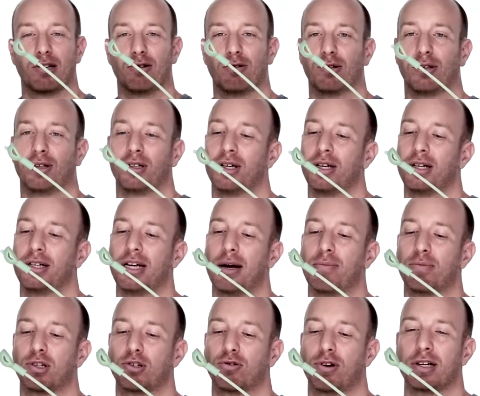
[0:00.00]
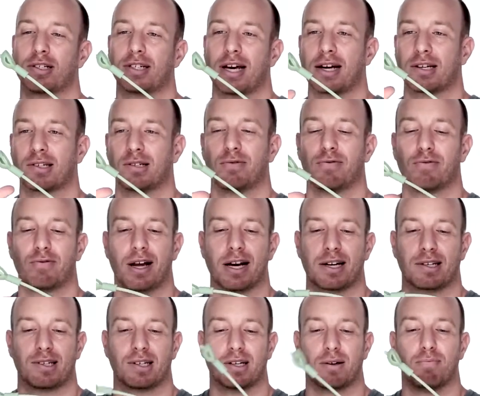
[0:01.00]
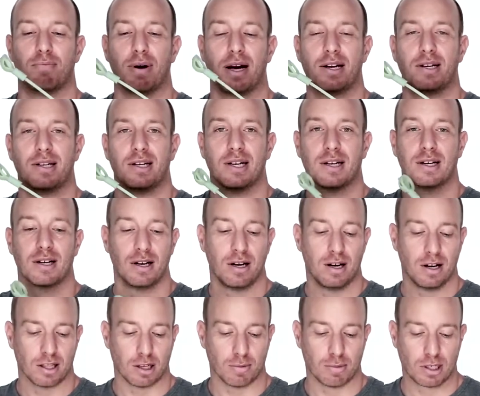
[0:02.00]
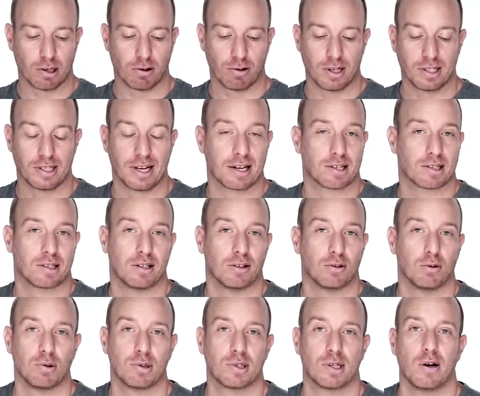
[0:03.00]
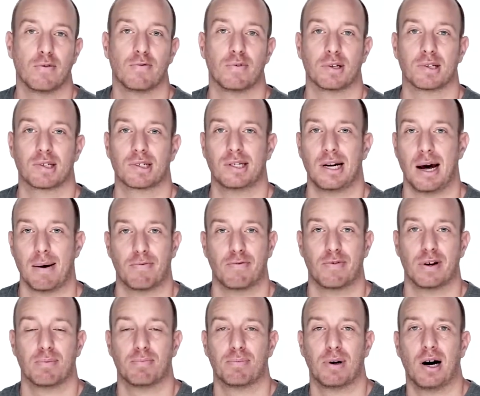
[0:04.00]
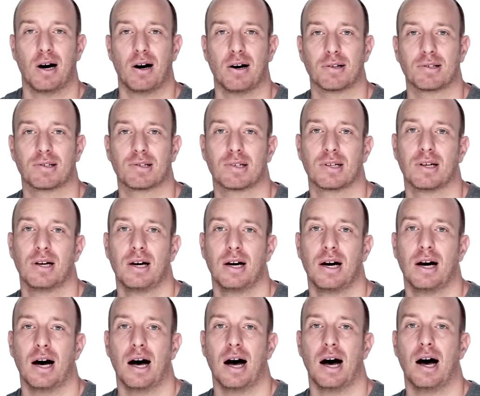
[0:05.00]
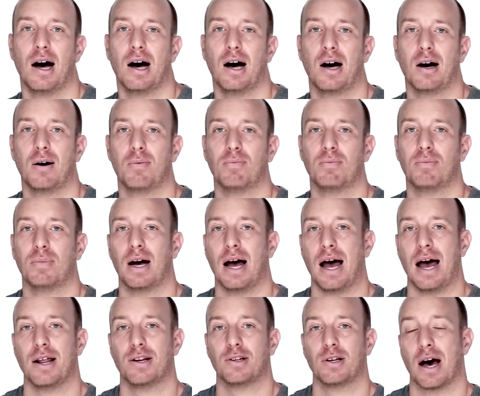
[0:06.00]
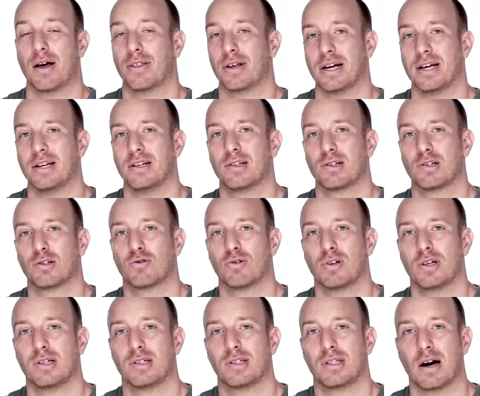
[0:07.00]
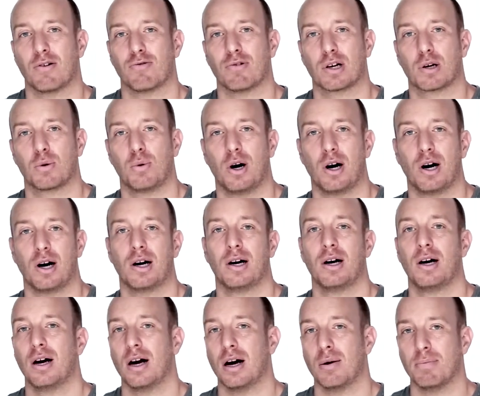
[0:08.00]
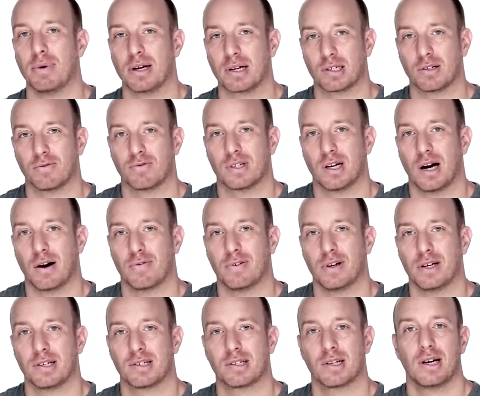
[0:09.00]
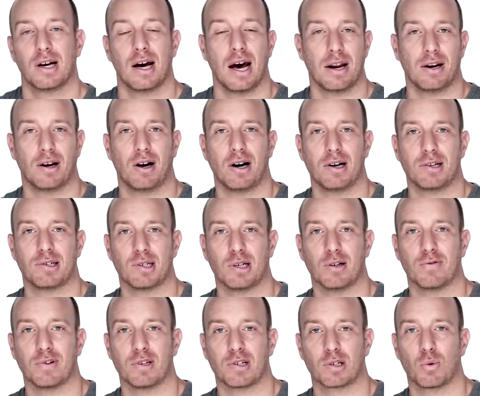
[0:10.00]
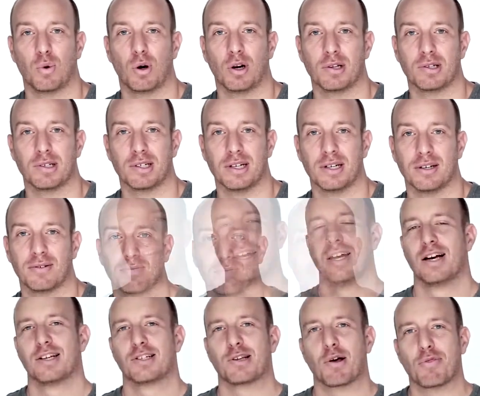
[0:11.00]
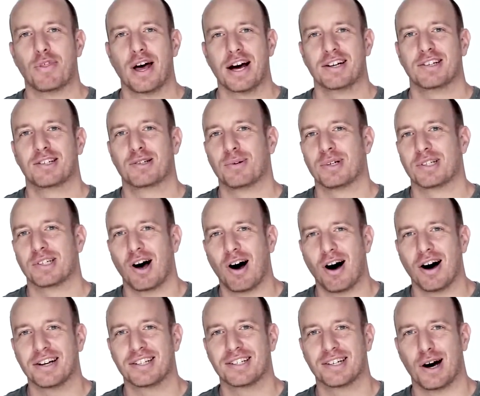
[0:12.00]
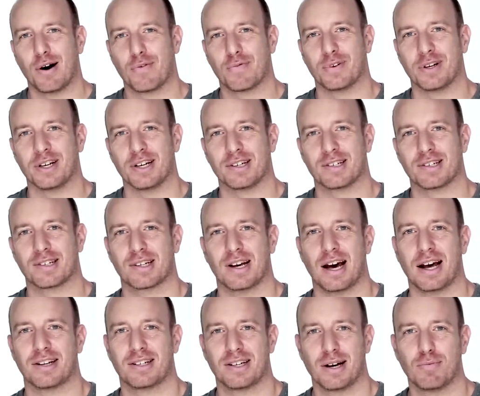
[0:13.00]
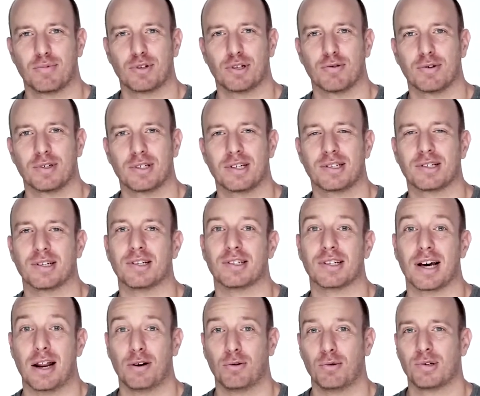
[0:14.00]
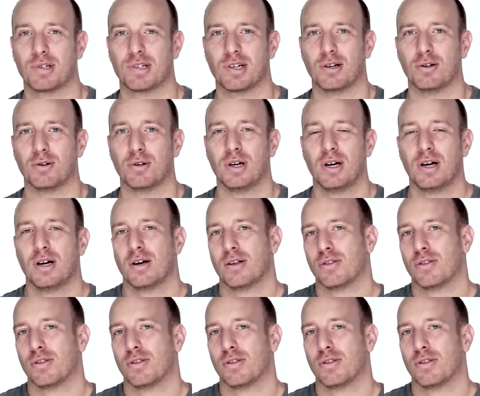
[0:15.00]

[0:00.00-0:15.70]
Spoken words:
material demonstrates excellent flexing and bending. The material is excellent also for snap fit parts and other industries that require a mix of toughness and high surface quality. So thanks to its high toughness and temperature resistance, and also